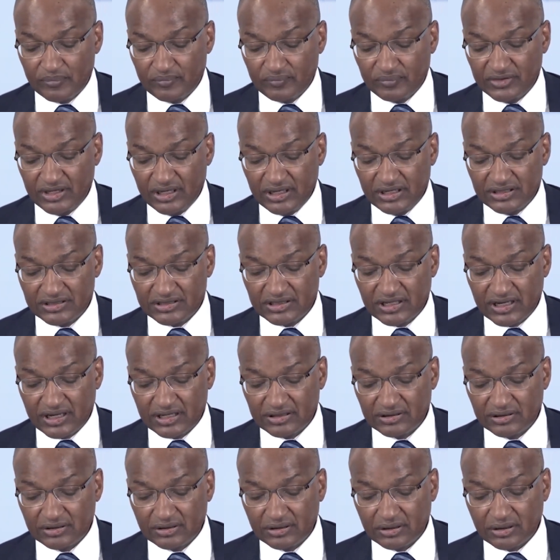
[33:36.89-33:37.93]
is
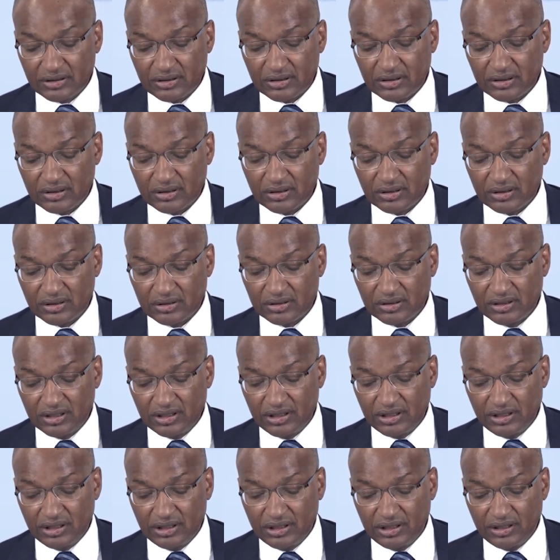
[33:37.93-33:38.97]
that
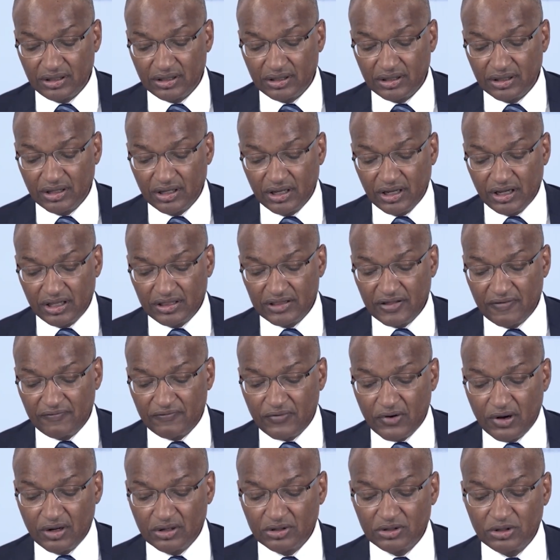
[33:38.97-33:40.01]
the
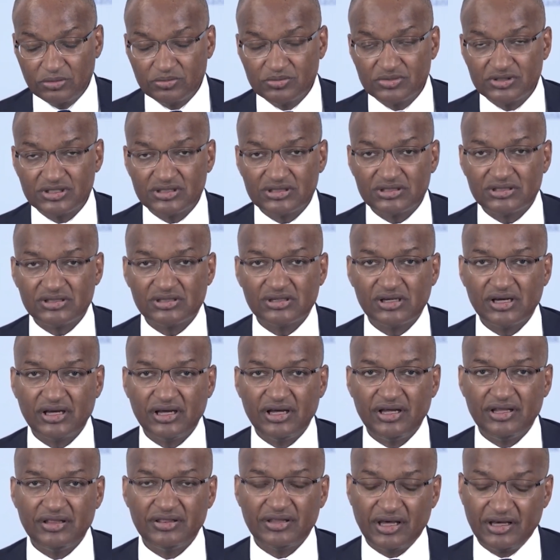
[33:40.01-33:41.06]
volumes
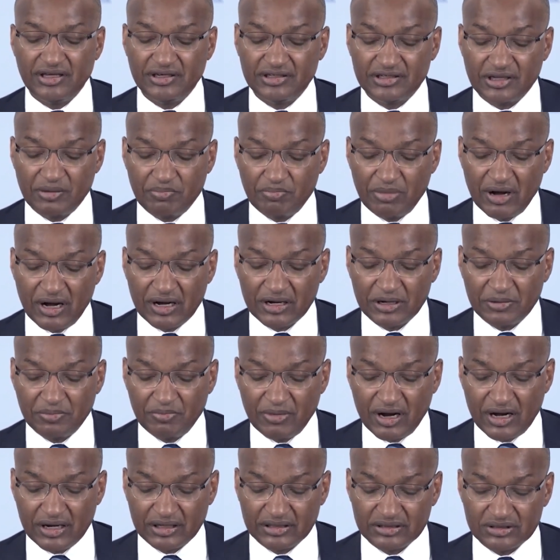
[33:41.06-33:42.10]
in the interbank
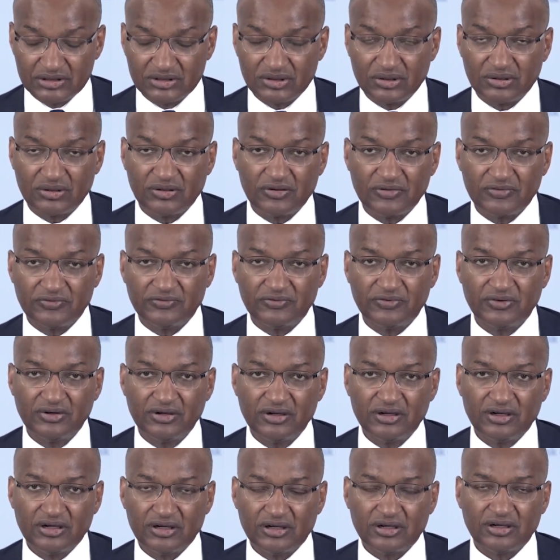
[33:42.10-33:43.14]
market sort
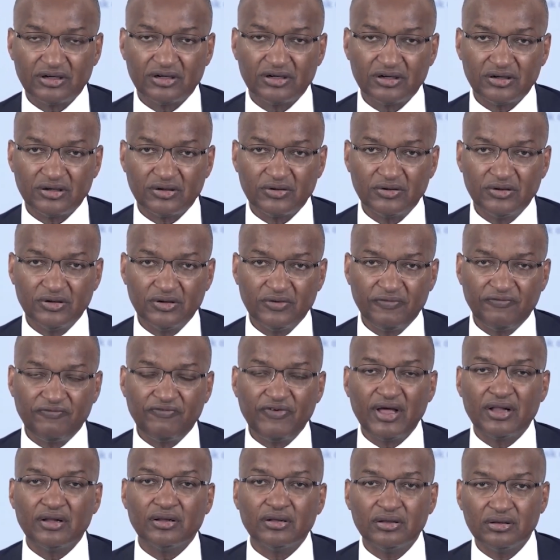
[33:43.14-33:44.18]
of
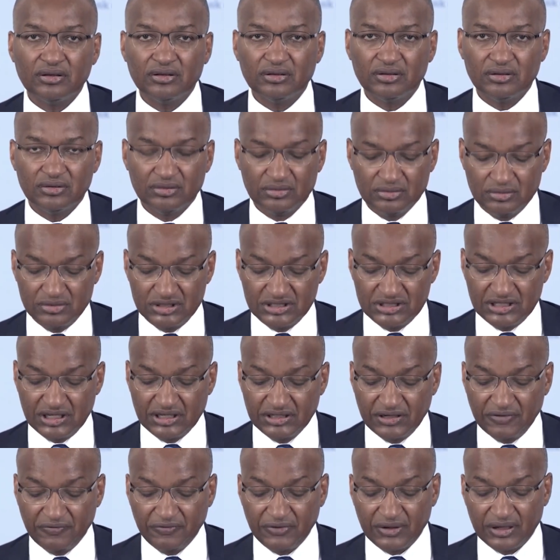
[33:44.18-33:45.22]
fell
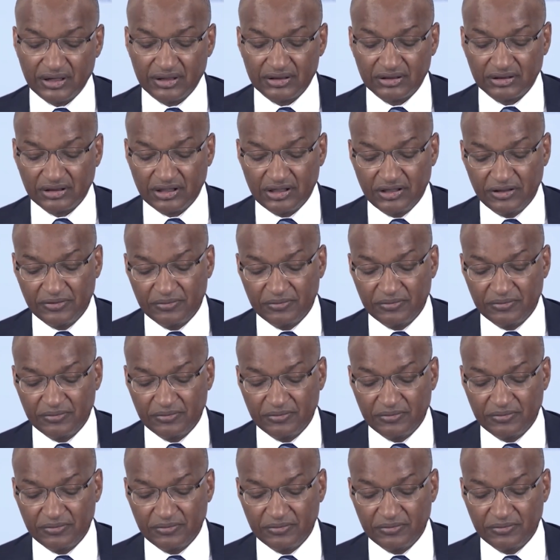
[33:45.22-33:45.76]
significantly.